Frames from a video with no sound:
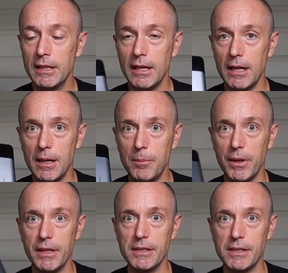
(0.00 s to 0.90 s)
but
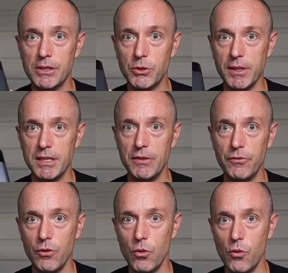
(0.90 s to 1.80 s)
it's
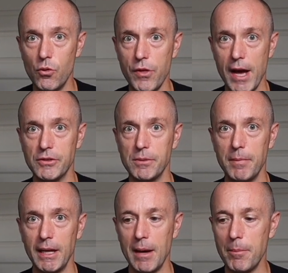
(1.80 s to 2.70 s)
24,000
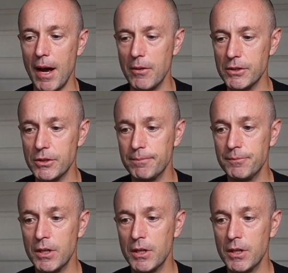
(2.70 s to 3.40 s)
milliamp hours.